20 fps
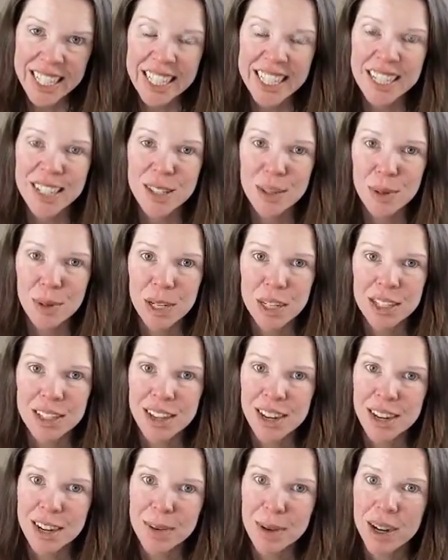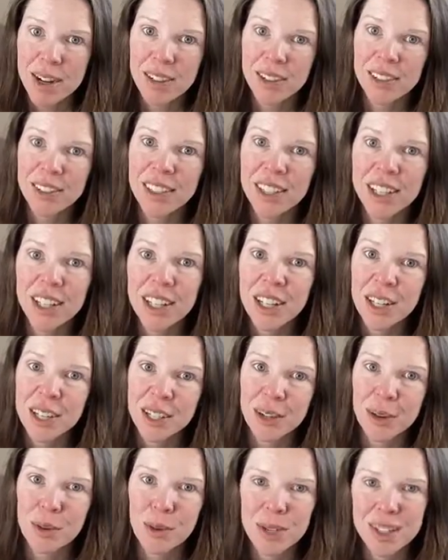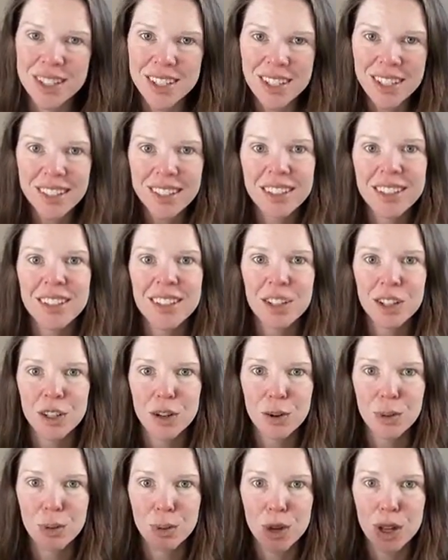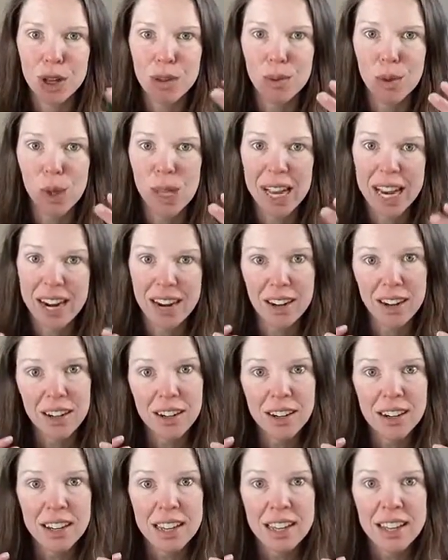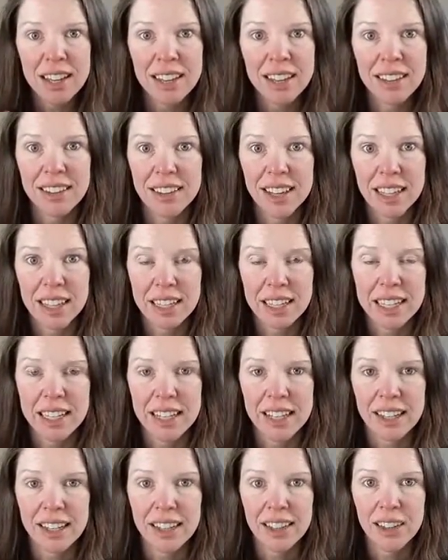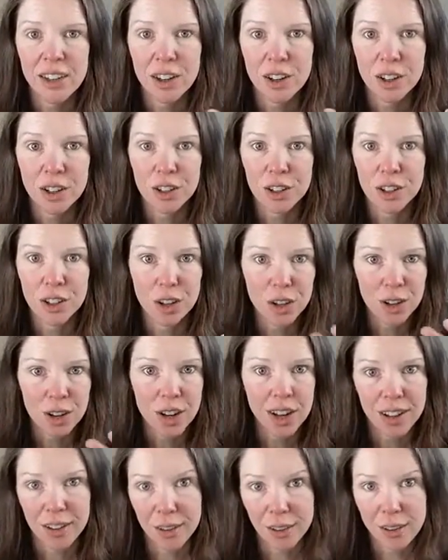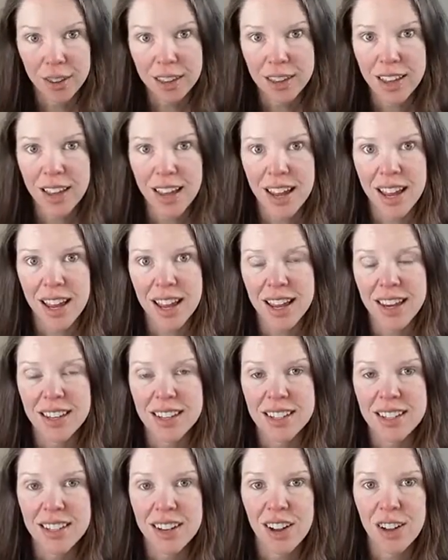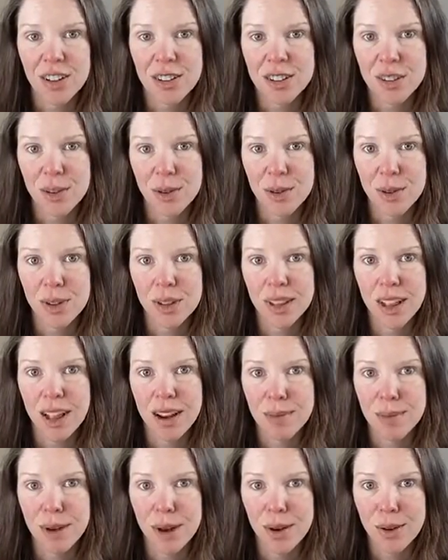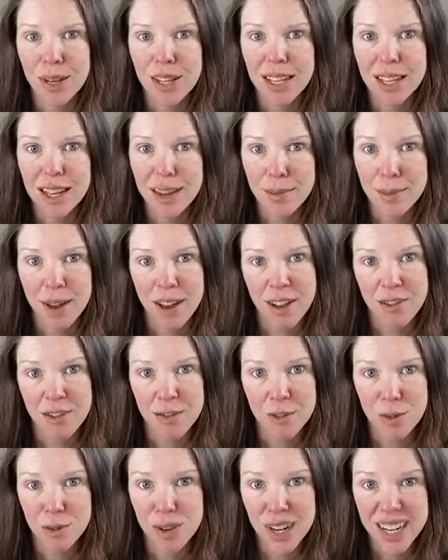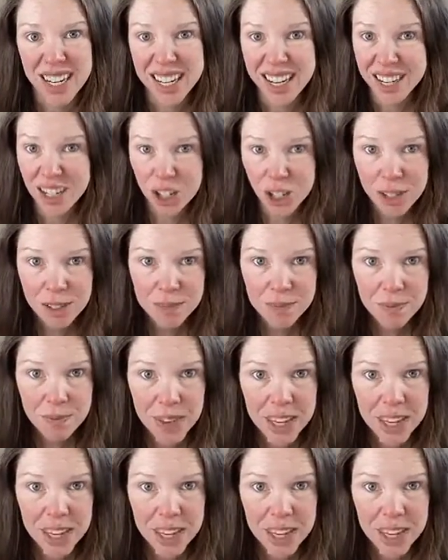So we're going to talk about, what's in your breathable air that can hurt your health, and also a lot about EMF radiation